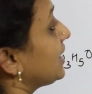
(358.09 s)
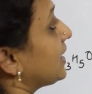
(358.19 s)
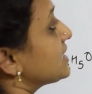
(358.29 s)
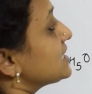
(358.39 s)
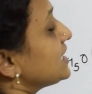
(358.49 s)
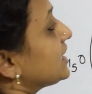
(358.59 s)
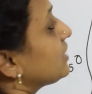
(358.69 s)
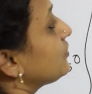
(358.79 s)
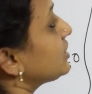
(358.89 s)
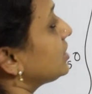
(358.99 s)
it's
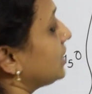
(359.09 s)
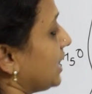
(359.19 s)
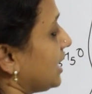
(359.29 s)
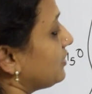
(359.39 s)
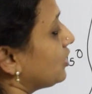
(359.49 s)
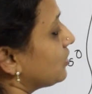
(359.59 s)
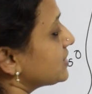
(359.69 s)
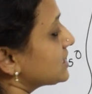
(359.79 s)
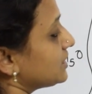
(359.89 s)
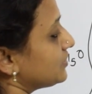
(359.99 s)
linking with, A will
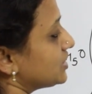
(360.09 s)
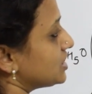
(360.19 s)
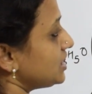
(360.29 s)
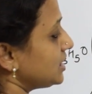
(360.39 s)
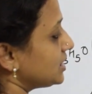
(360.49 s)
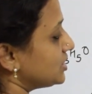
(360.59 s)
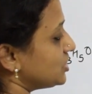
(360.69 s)
always link with T,